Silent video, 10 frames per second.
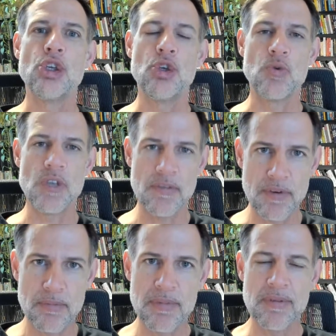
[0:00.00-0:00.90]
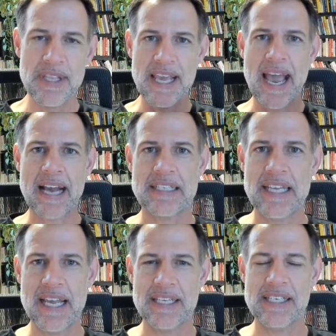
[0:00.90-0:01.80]
You give them the
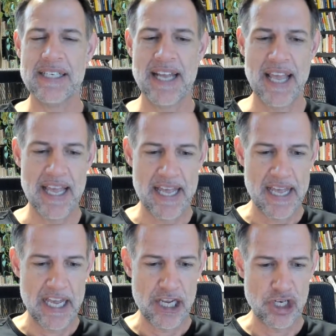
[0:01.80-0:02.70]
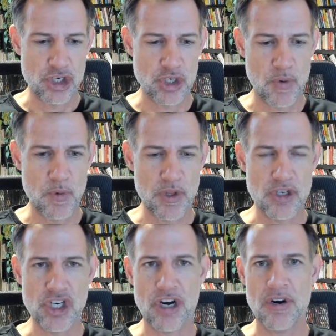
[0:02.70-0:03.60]
access, show them where the
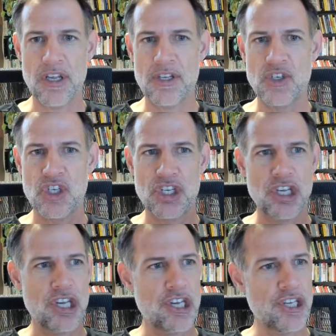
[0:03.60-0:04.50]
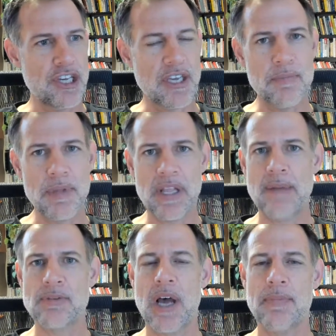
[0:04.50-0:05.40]
chair is, you give them a
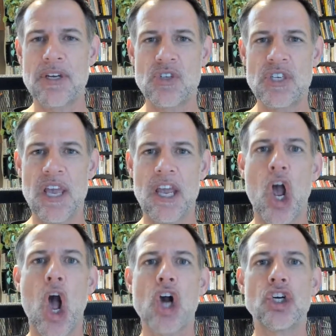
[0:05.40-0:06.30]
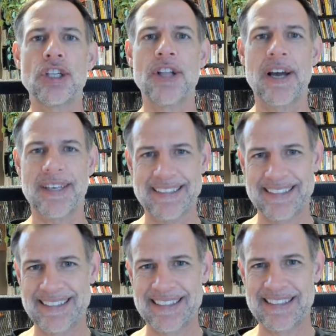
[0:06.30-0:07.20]
laptop, and you say, Good luck.
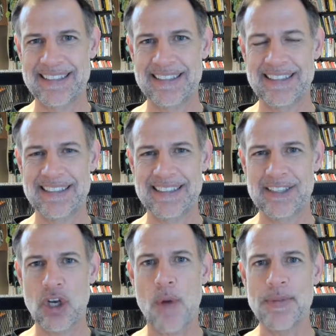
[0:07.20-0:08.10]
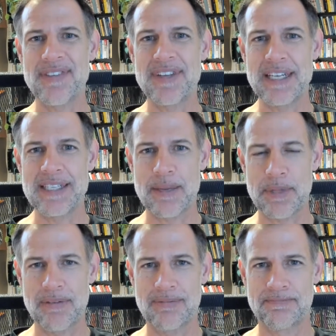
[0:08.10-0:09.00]
Call me if you need
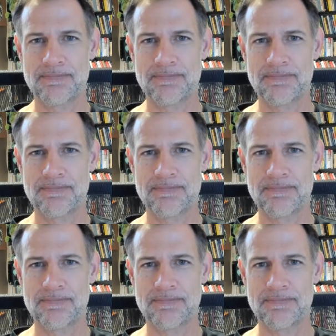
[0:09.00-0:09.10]
something,